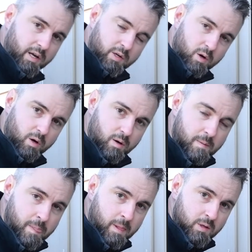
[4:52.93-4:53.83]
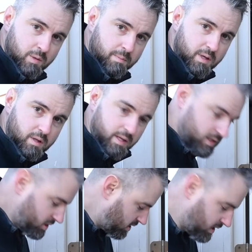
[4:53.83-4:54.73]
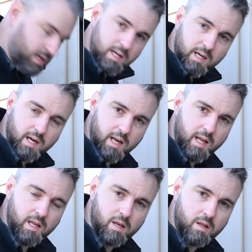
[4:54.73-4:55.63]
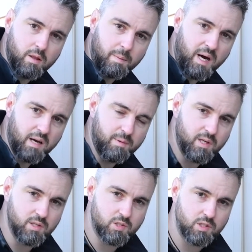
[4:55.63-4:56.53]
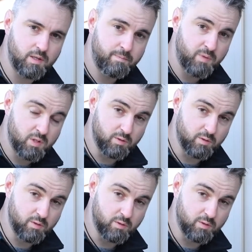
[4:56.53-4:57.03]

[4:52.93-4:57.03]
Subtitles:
your middle hinge and then the bottom hinge. So